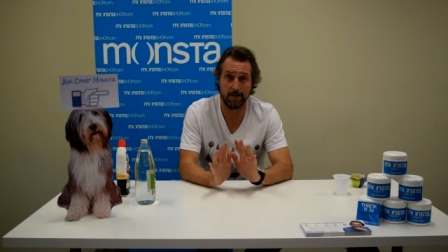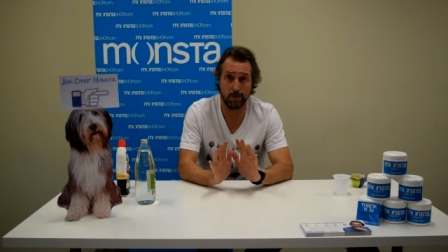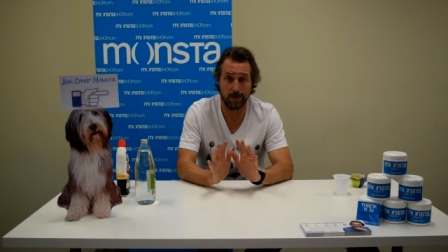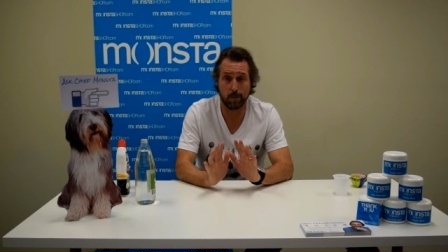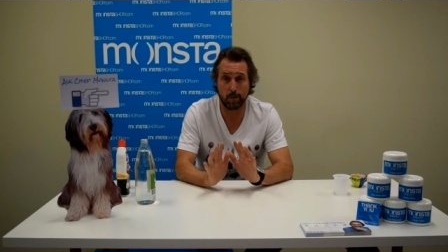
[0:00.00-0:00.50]

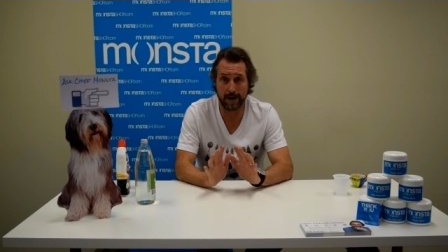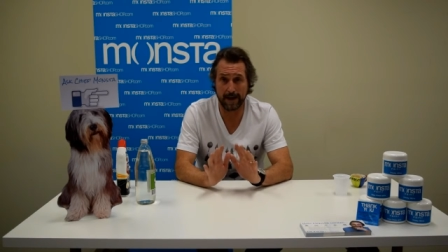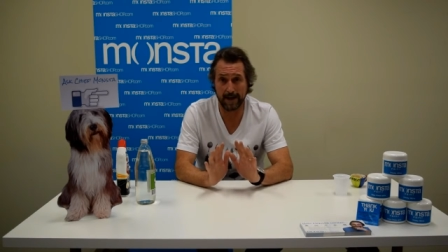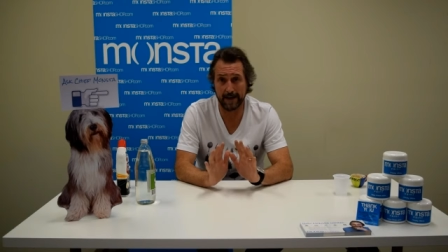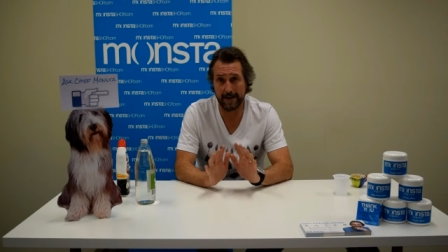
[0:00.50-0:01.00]
with a,
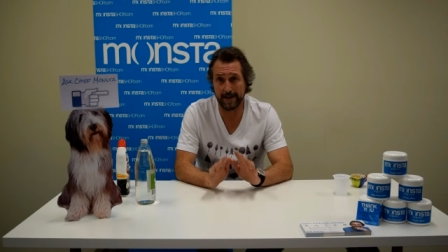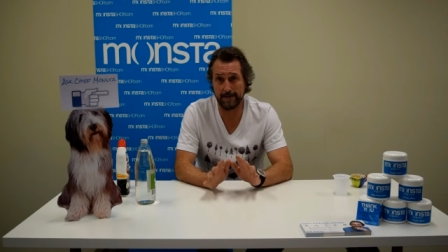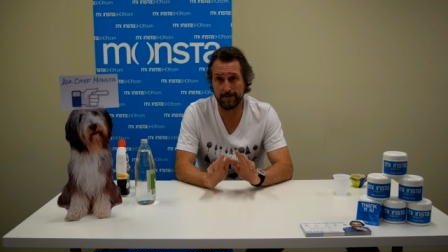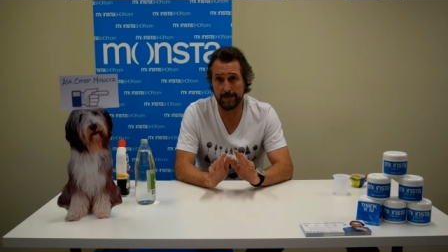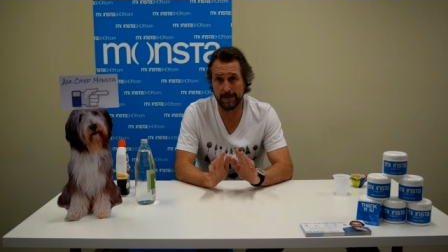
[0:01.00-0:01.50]

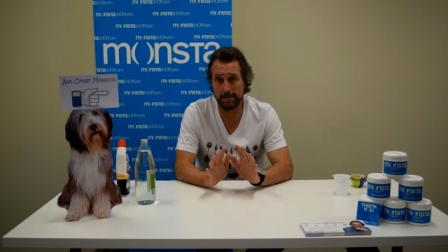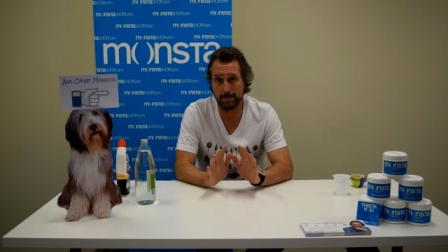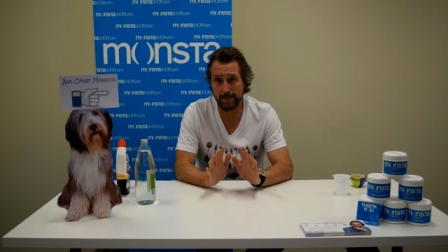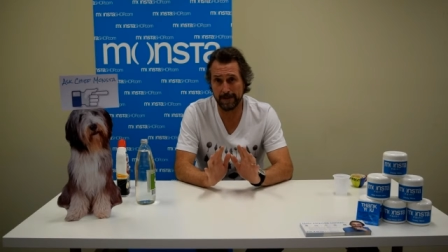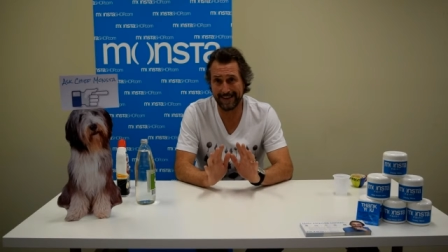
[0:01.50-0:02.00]
uh, a,
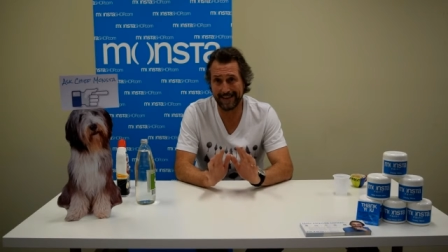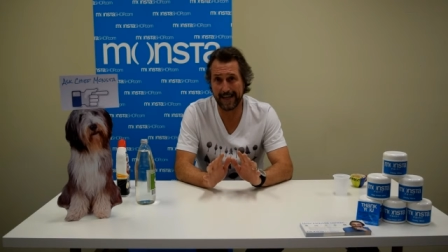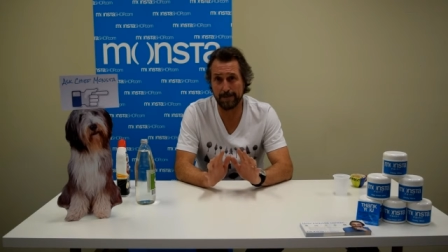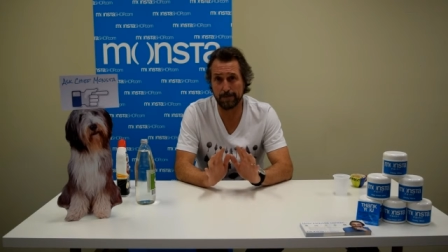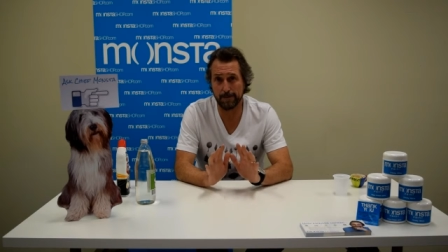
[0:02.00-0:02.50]
um, a,
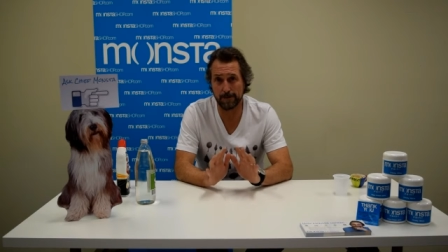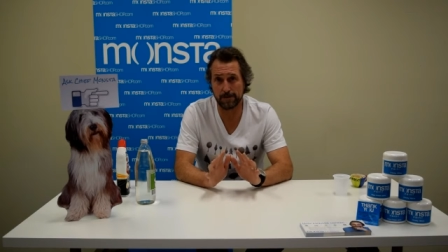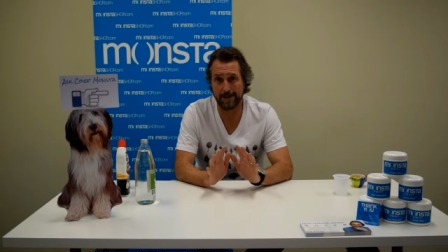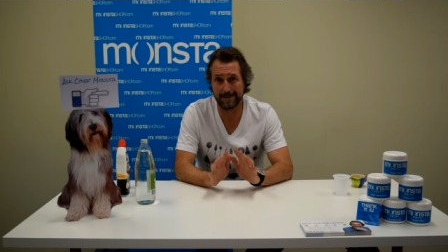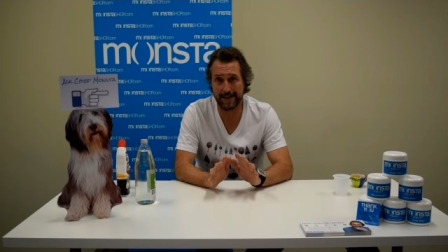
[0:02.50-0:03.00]
damp or a
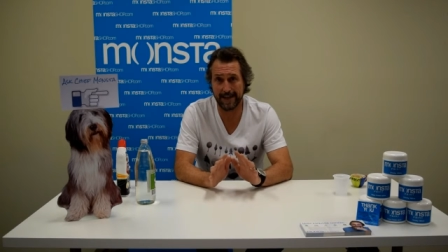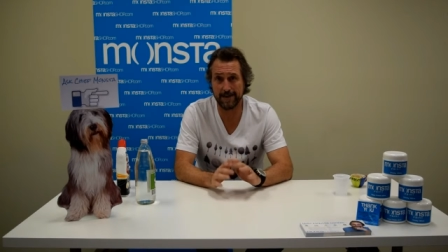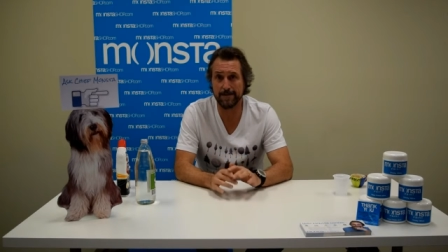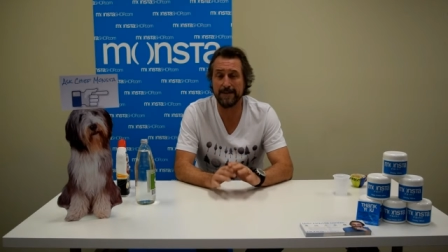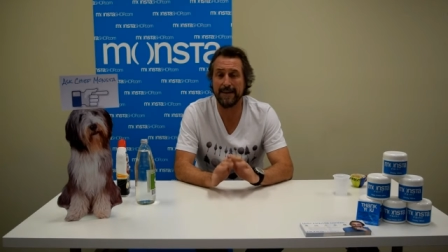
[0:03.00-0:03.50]
dry
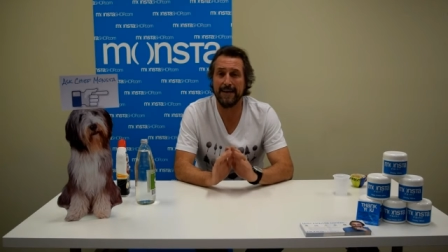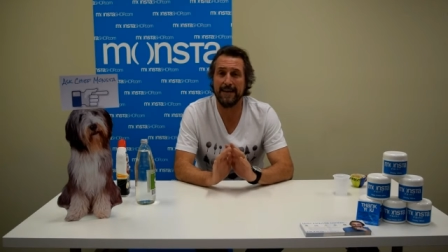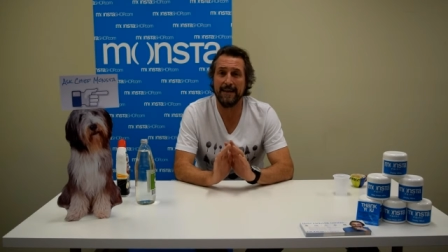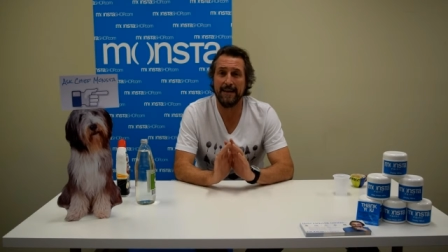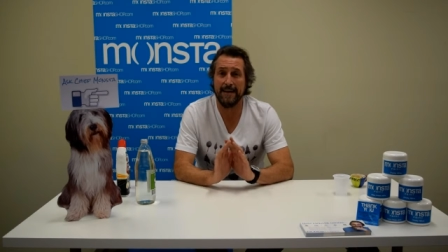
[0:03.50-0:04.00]
towel.
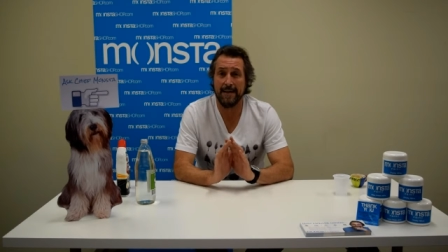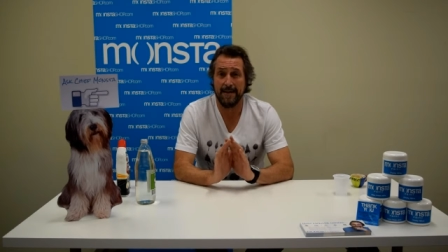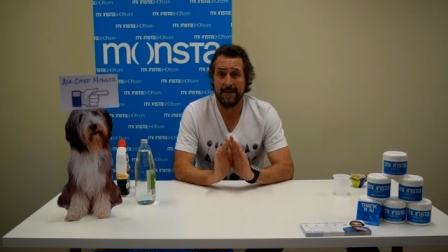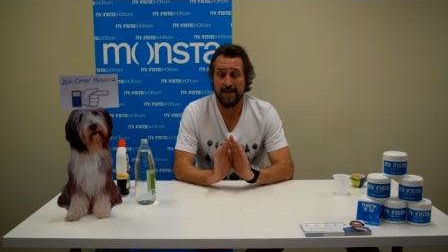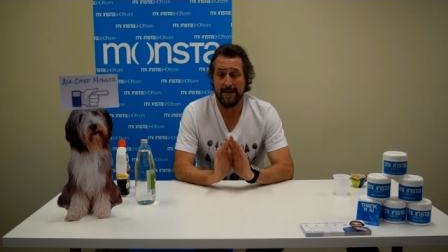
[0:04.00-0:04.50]

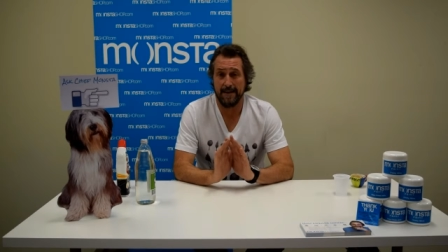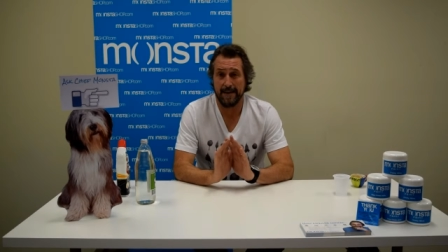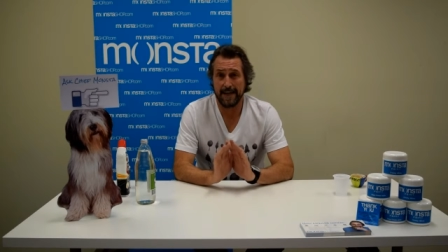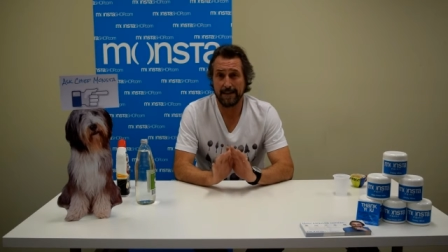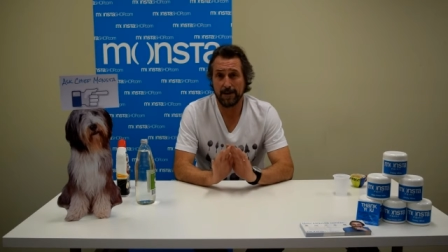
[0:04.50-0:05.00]

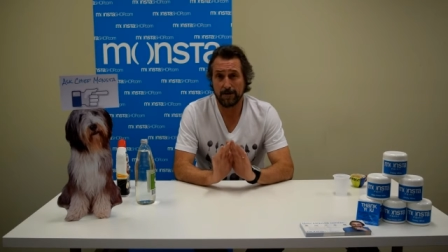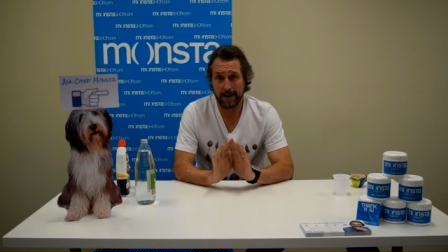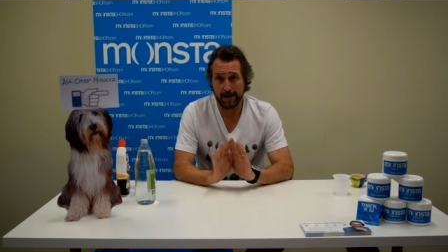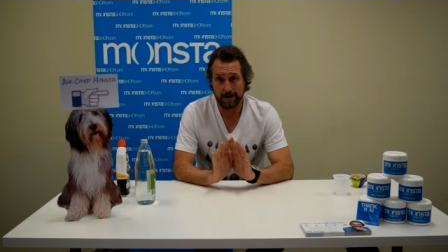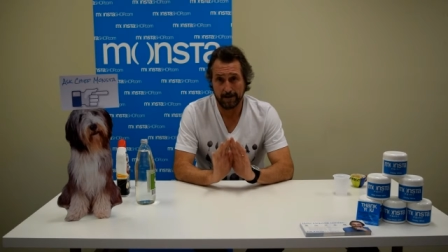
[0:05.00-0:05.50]
Get the grout